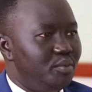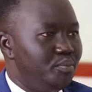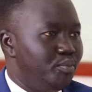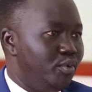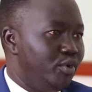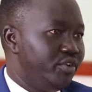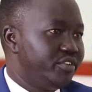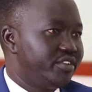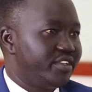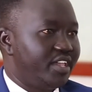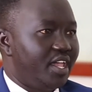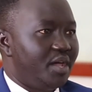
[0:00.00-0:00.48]

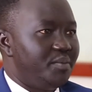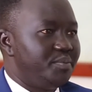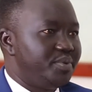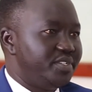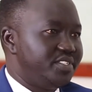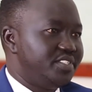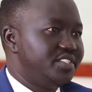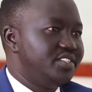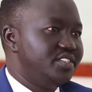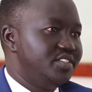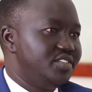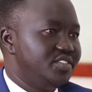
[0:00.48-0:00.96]
both
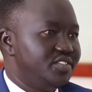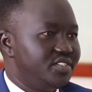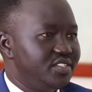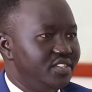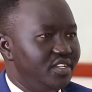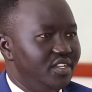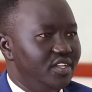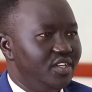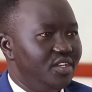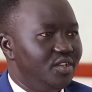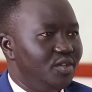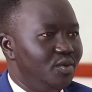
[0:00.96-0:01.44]
campuses,
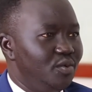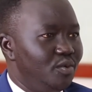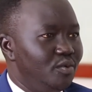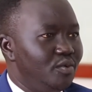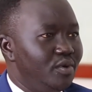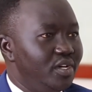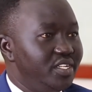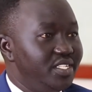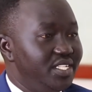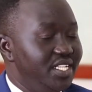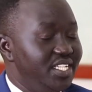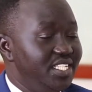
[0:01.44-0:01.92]

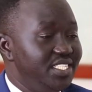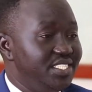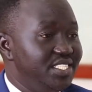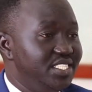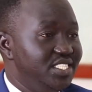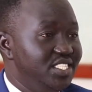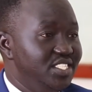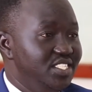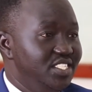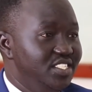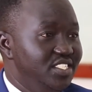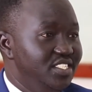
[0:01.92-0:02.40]
what they
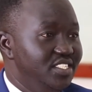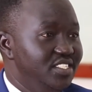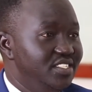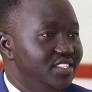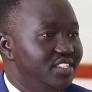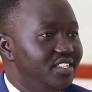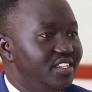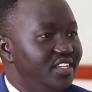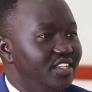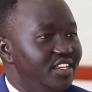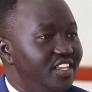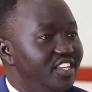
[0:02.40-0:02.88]
see
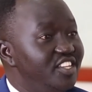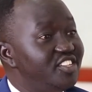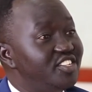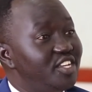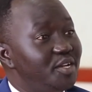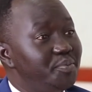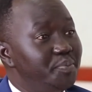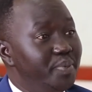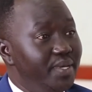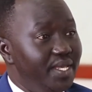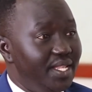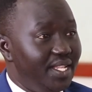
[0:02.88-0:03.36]
is
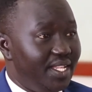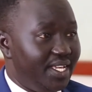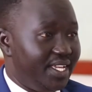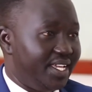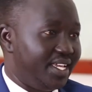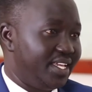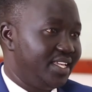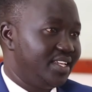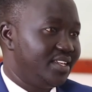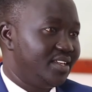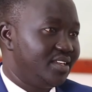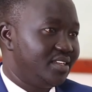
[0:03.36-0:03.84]

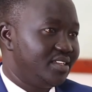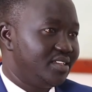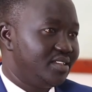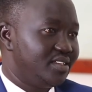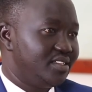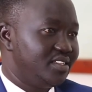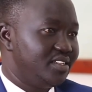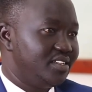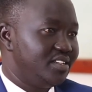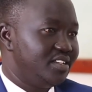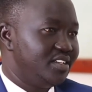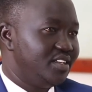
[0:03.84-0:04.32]
appealing
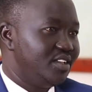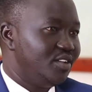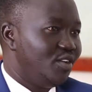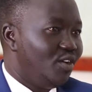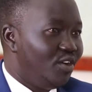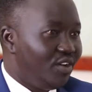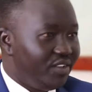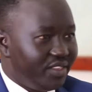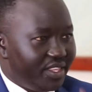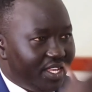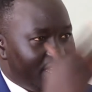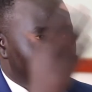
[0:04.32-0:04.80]

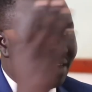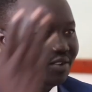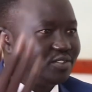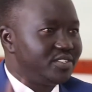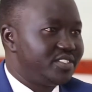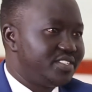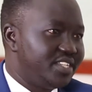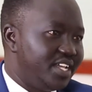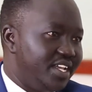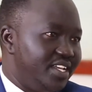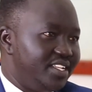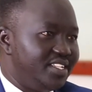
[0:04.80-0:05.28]
on the
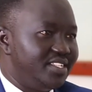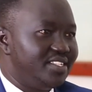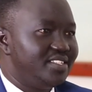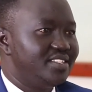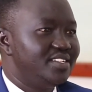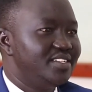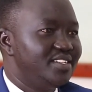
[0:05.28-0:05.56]
outside.